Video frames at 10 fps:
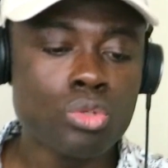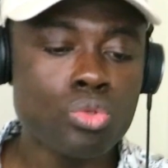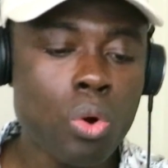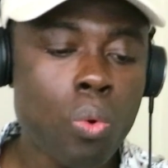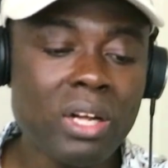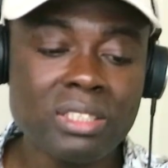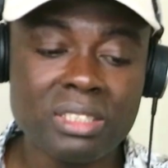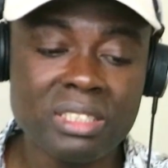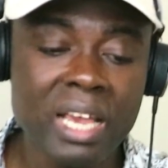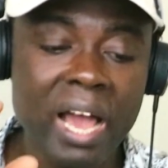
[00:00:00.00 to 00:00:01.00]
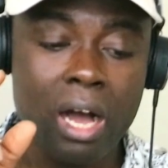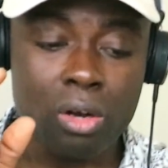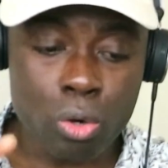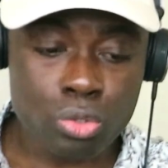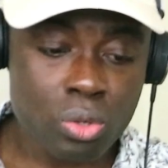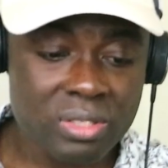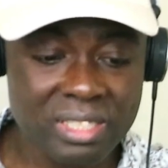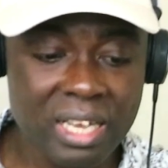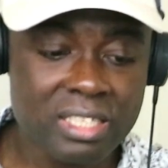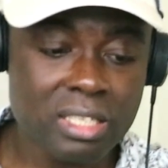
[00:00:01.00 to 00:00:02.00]
So what they are also
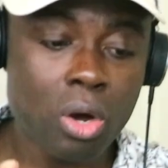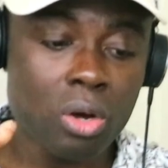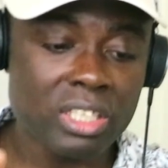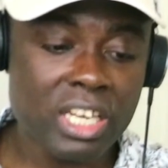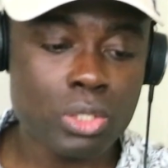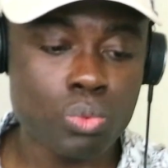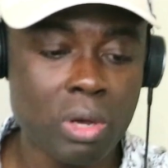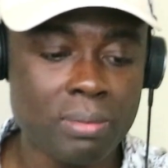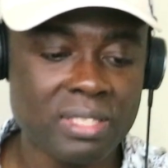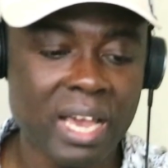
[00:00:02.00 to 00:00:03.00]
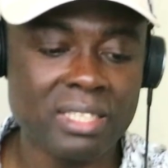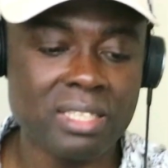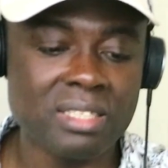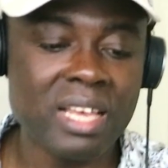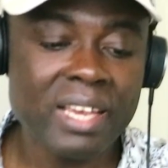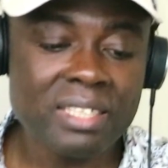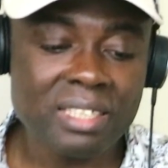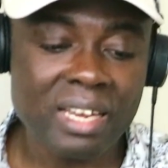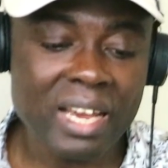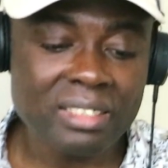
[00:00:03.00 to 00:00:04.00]
stating on this website is the
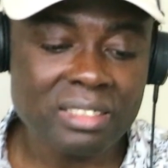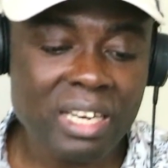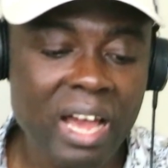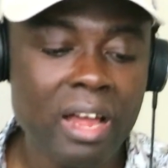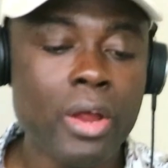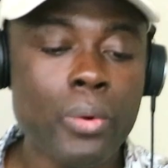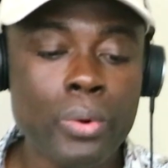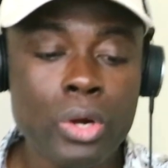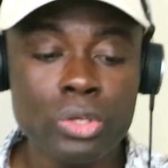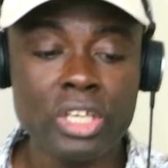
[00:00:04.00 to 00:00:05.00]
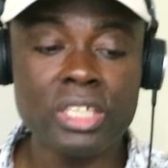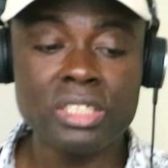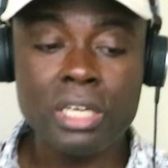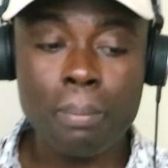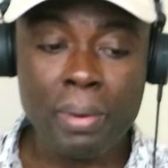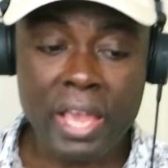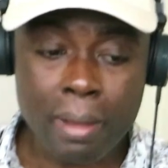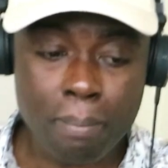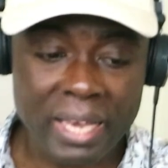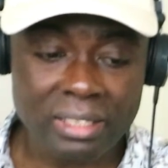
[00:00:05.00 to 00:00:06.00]
international relocation
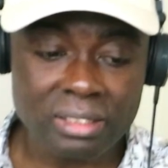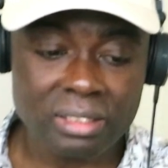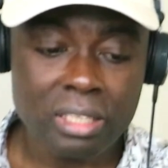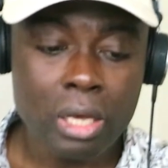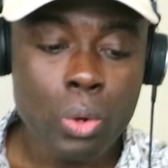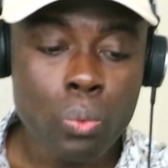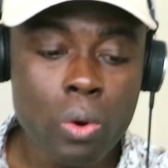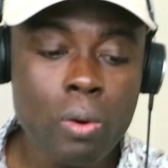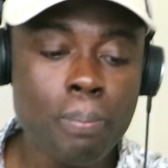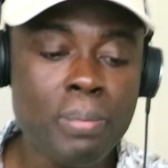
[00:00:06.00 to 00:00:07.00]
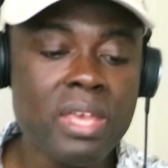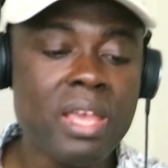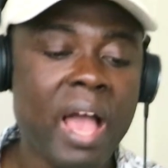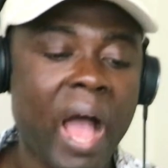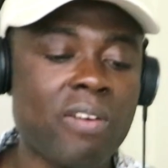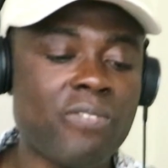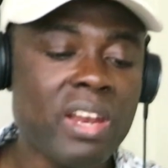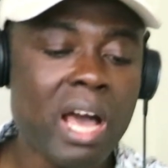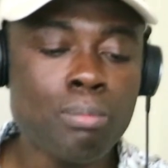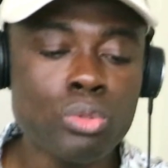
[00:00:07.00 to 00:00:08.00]
payment will be
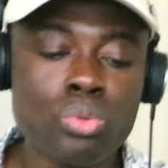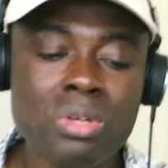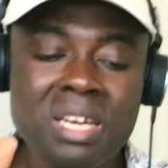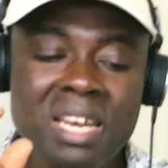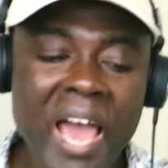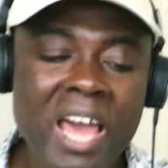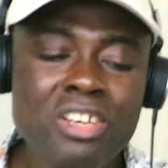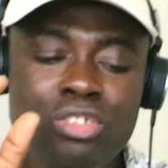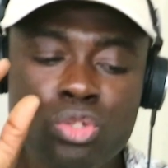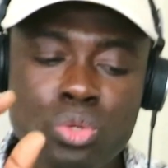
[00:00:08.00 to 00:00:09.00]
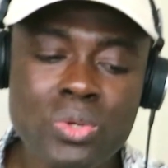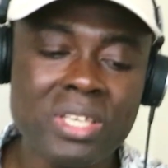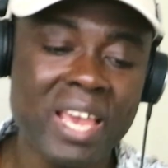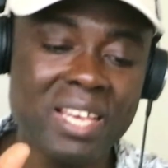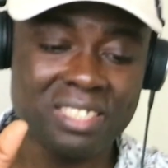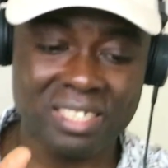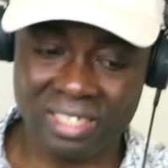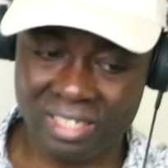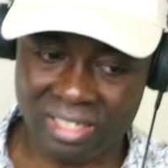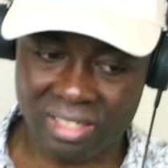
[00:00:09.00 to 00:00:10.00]
available to non-UK
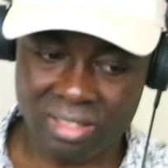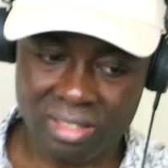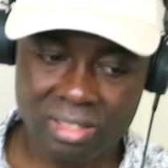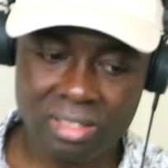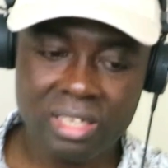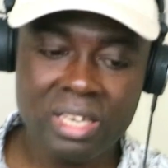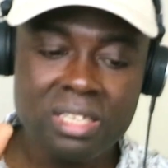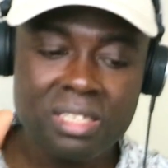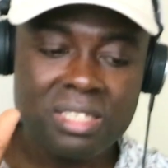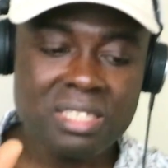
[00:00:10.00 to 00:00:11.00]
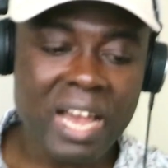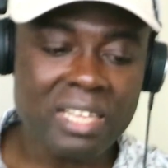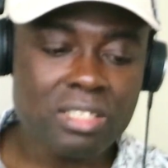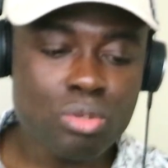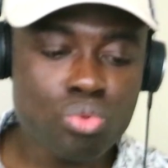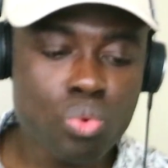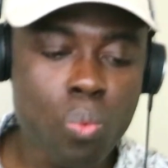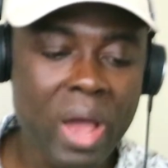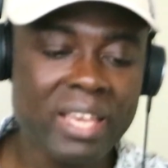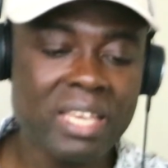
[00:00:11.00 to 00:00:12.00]
citizens starting to
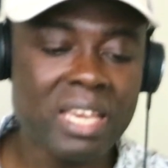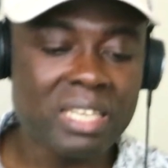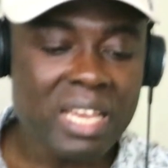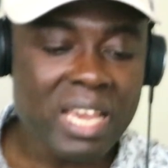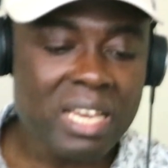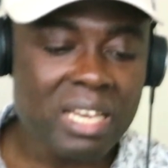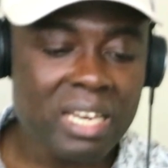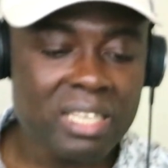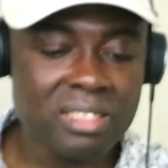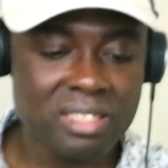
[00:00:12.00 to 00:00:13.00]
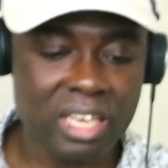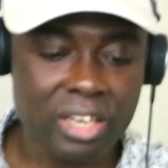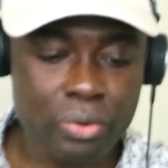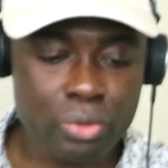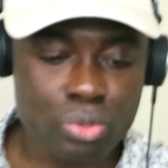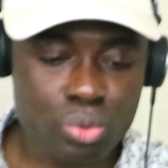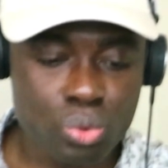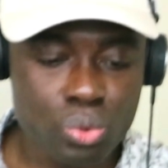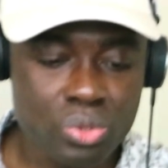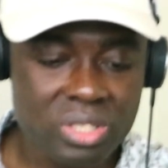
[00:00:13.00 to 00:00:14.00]
work in English secondary
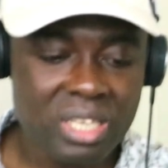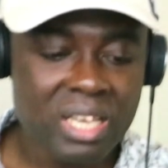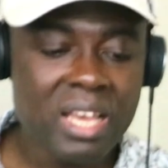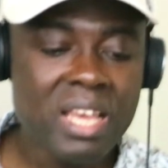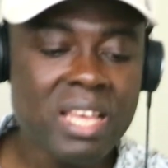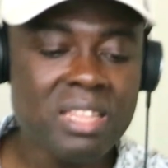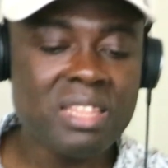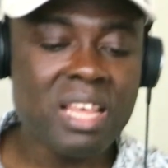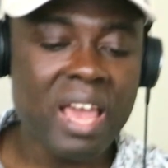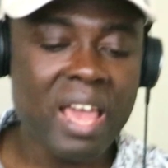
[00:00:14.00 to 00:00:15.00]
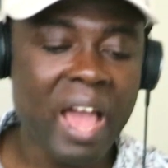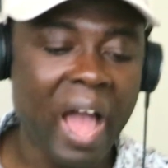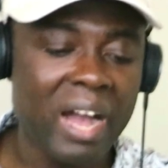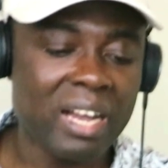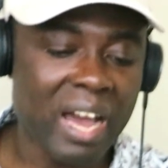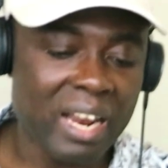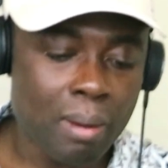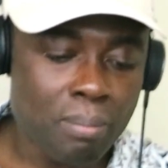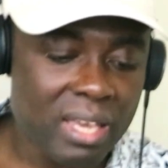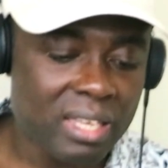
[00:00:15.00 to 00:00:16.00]
schools in the
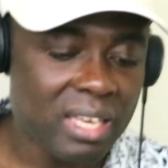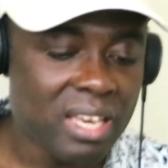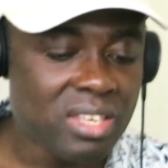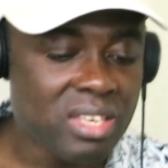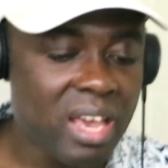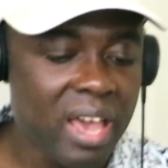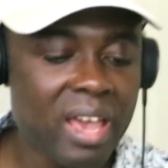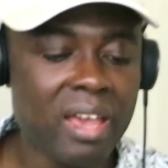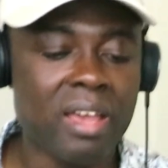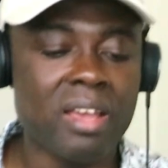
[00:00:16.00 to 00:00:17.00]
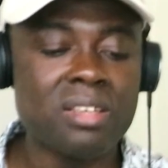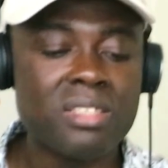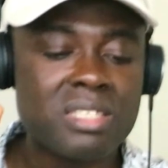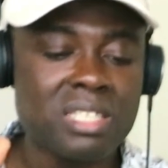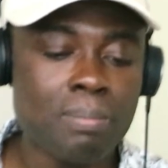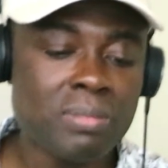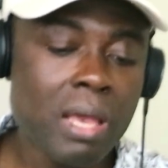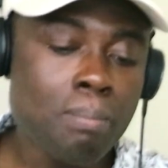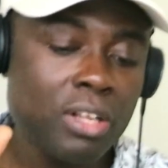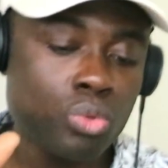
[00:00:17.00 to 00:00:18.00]
academic year
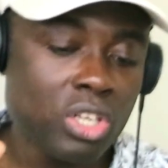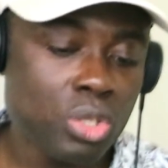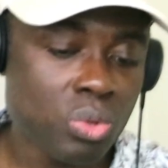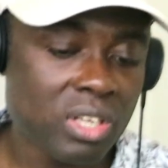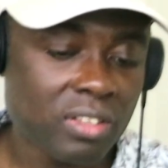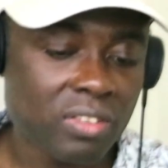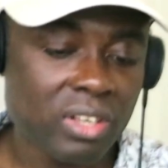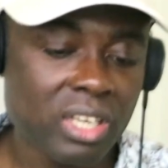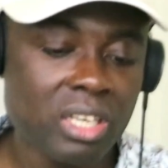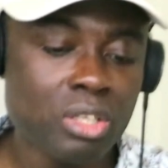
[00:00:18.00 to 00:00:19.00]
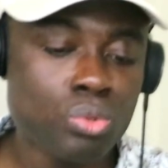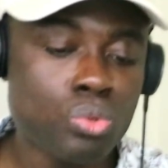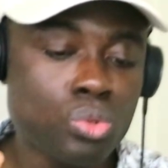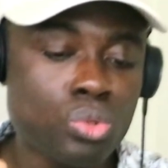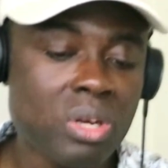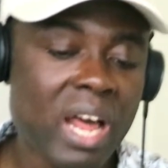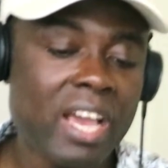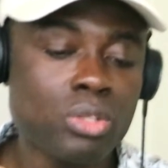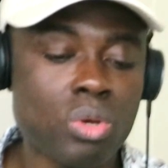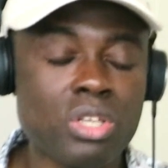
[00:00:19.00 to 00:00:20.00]
September 2023 to
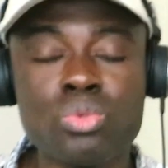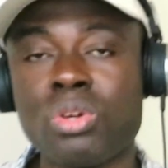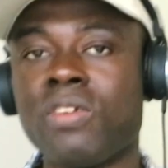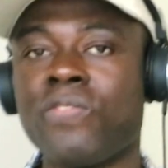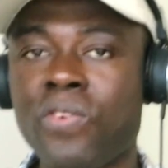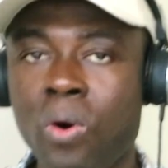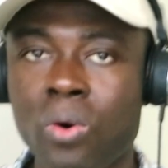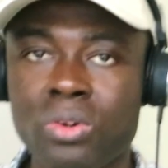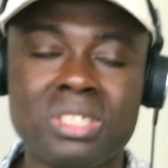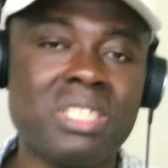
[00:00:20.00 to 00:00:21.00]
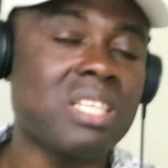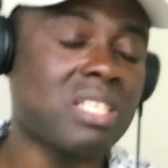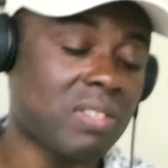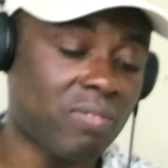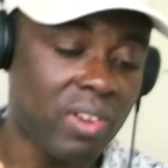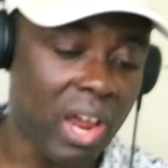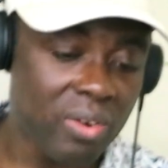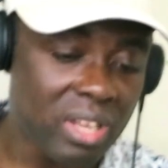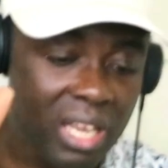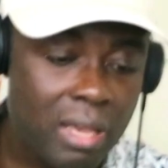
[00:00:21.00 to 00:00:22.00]
July 2024. This is
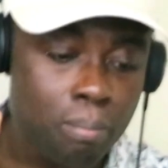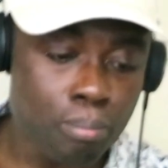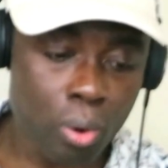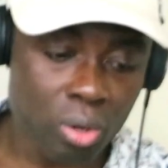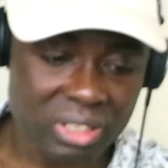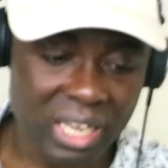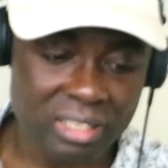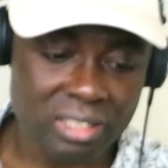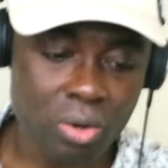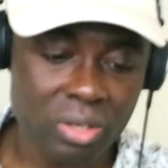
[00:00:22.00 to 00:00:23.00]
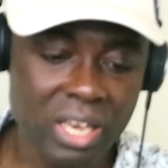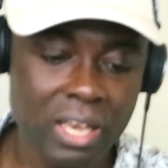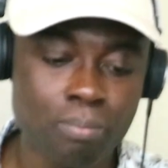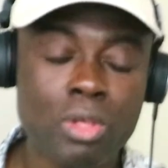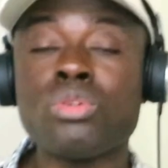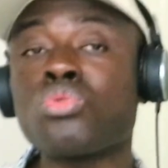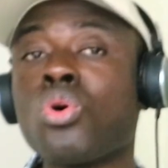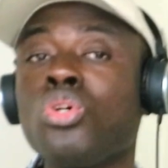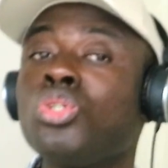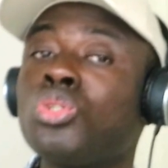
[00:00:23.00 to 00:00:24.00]
very important, okay?
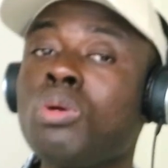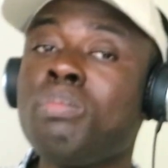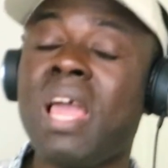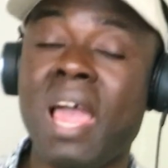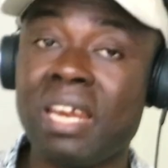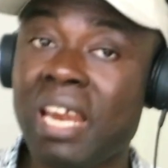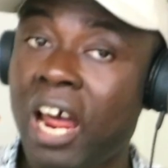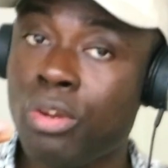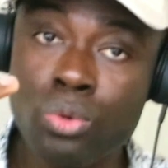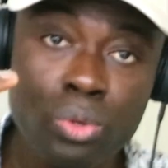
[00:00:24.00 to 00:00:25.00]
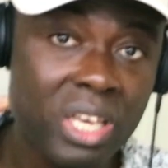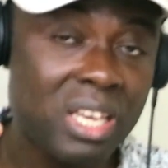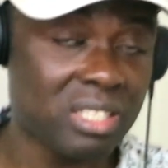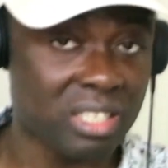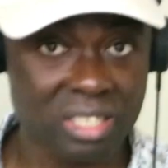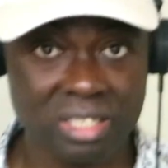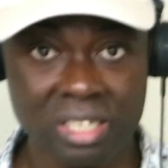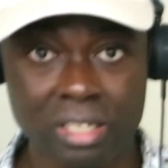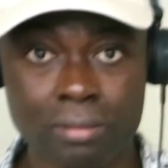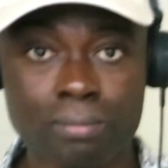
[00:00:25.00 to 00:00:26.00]
So you should be a non-UK
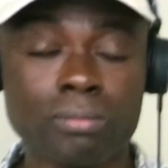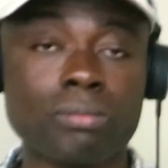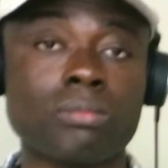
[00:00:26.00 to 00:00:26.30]
citizen.